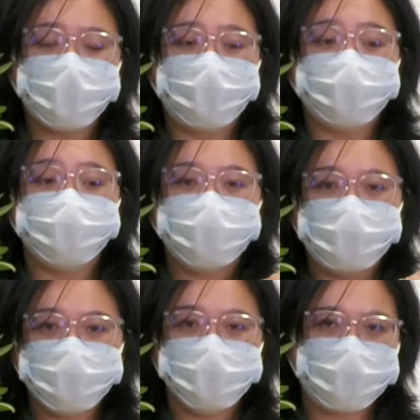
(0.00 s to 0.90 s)
and
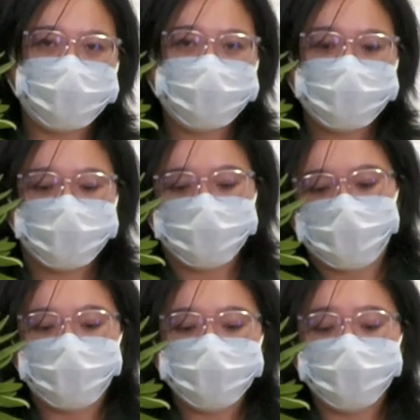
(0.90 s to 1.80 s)
taste-wise, you might
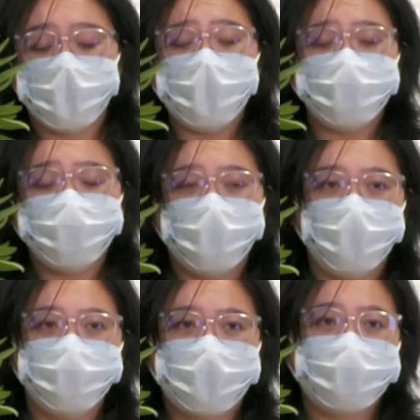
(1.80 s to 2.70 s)
want to opt for
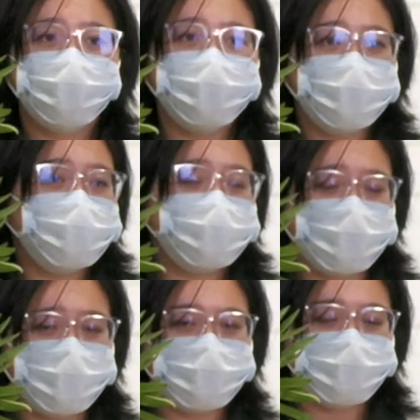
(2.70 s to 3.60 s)
burgundy
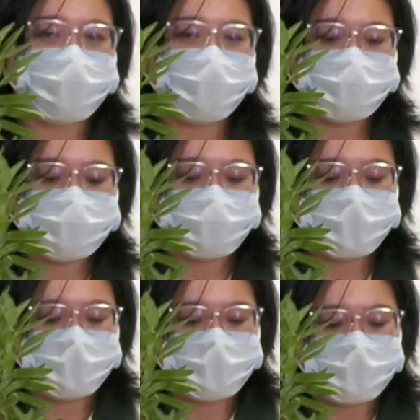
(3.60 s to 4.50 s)
sage because
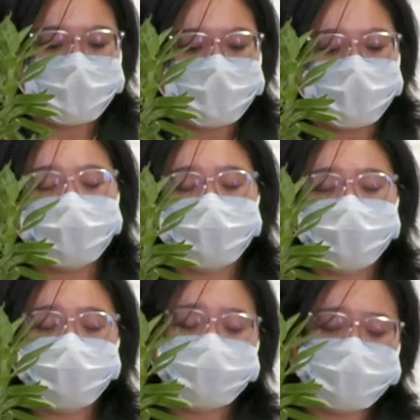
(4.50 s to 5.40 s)
the
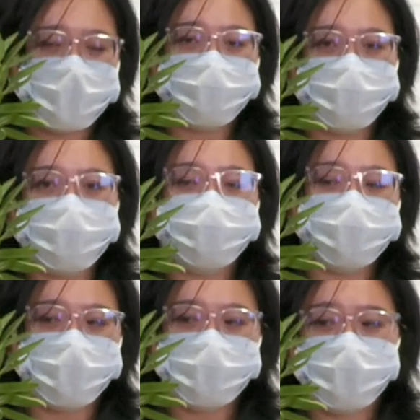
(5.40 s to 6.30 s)
smell will be
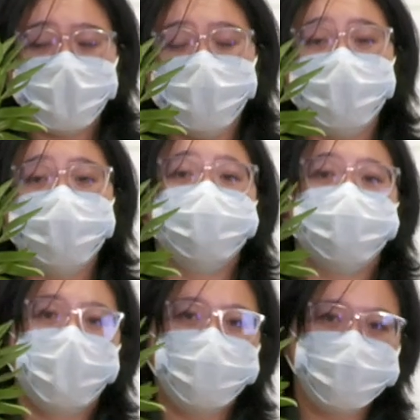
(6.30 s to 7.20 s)
stronger compared to the
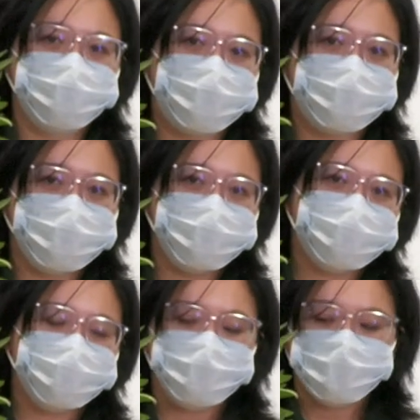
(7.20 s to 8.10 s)
common one.
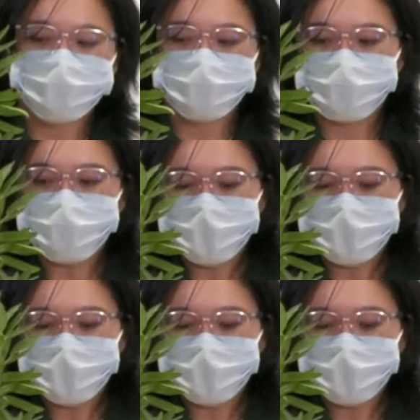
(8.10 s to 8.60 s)
Okay?